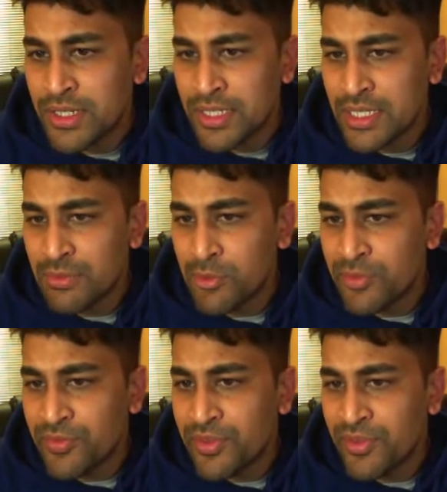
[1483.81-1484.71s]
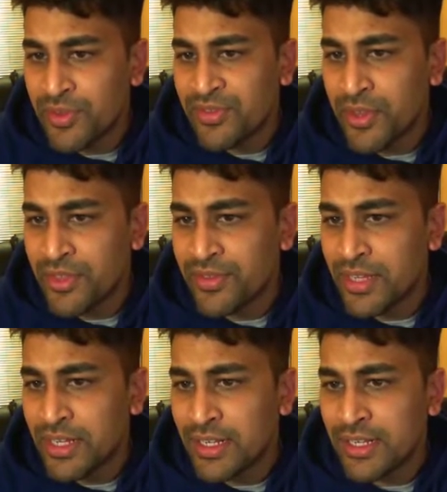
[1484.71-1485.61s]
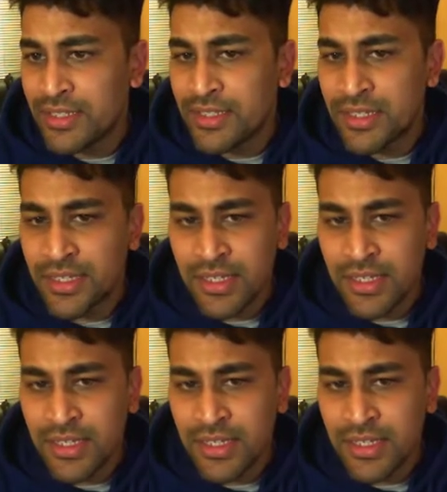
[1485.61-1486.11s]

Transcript: is removed from the front of the linked list.